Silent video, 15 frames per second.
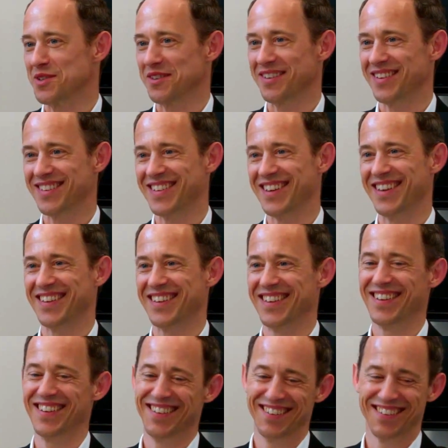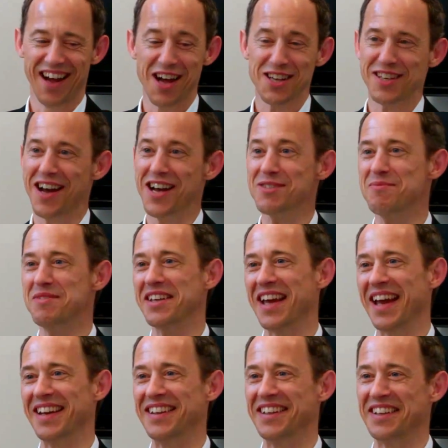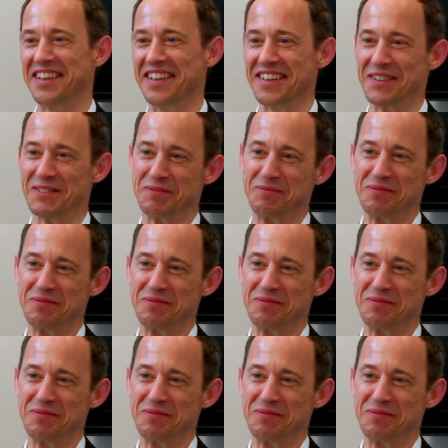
So ask me again in a year.